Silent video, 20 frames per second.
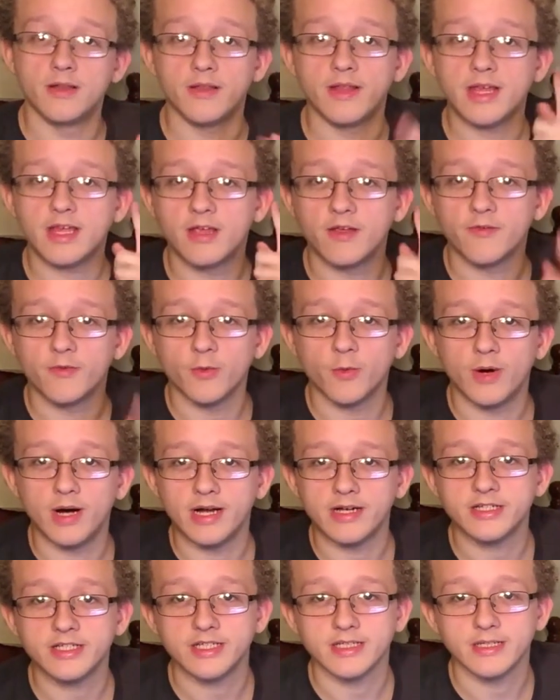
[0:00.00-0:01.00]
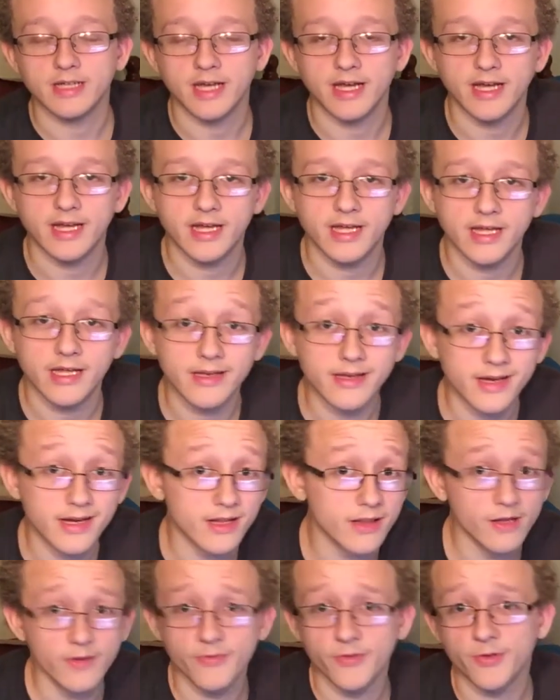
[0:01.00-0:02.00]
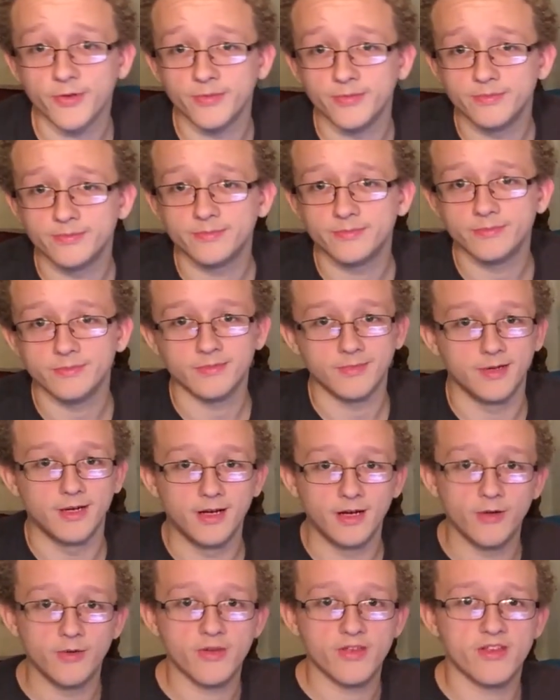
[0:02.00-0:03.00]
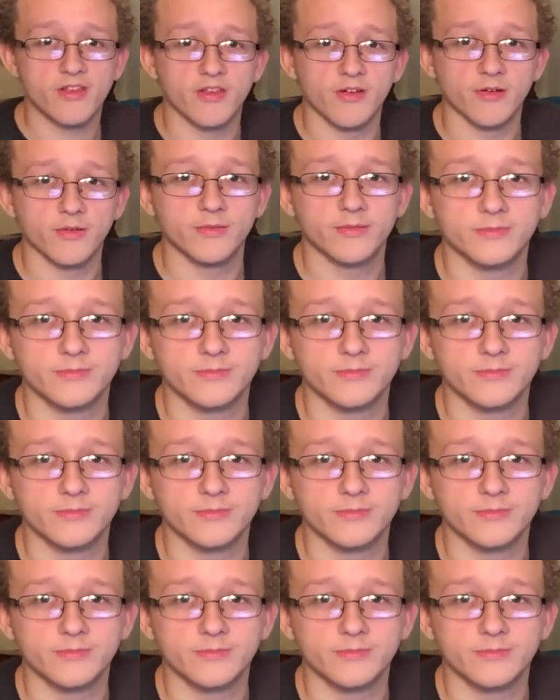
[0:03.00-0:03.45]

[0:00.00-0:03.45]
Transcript: Thank you for watching, and I love you. I always do.